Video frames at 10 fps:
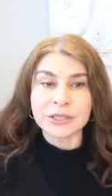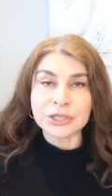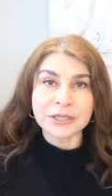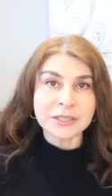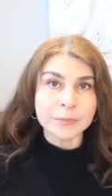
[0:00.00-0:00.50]

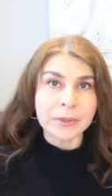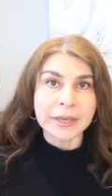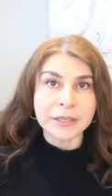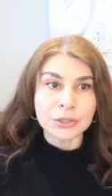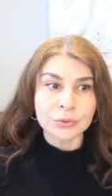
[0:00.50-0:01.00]
she
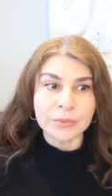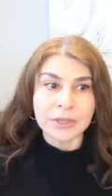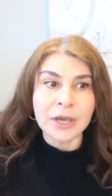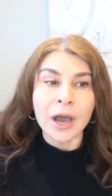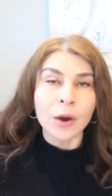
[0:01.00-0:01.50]
explained to
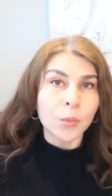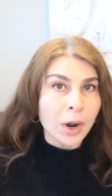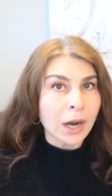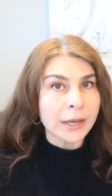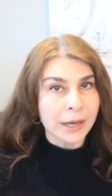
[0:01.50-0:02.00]
me
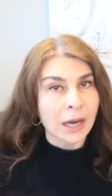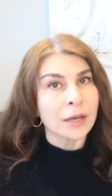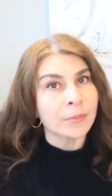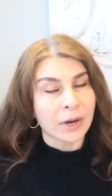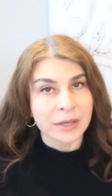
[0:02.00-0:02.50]
why
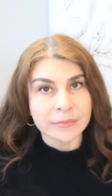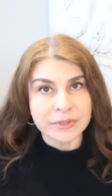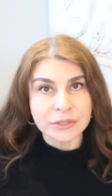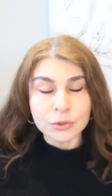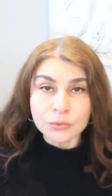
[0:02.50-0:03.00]
I might
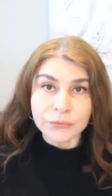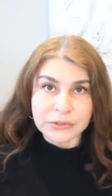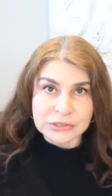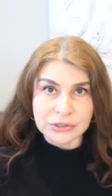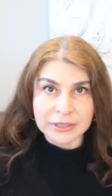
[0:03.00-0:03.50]
be so
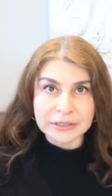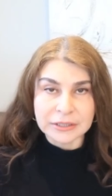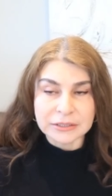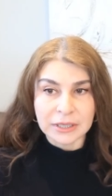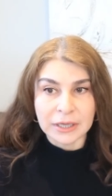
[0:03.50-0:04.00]

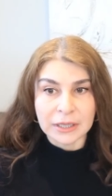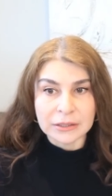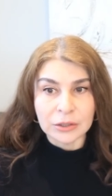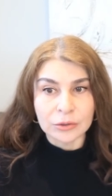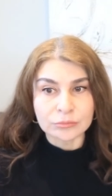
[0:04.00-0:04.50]
frustrated and